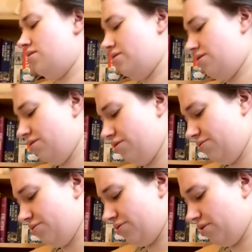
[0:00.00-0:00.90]
Oh,
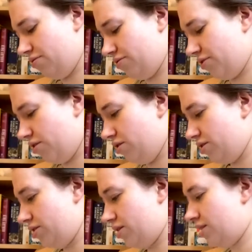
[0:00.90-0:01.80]
for the love of
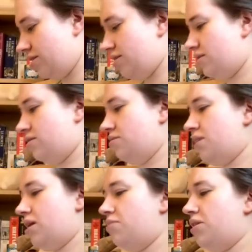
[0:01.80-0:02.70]
God. This is
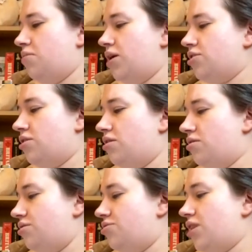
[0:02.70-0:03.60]
meant to be the witch
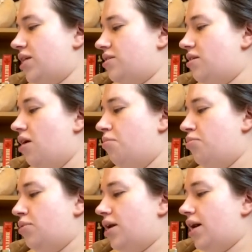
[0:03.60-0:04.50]
girls dressed up
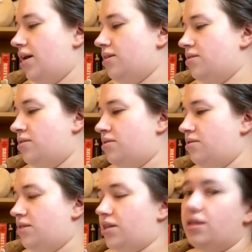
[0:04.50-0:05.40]
as
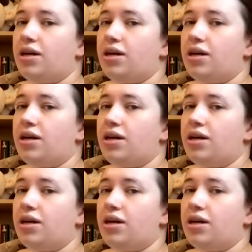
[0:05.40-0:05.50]
Disney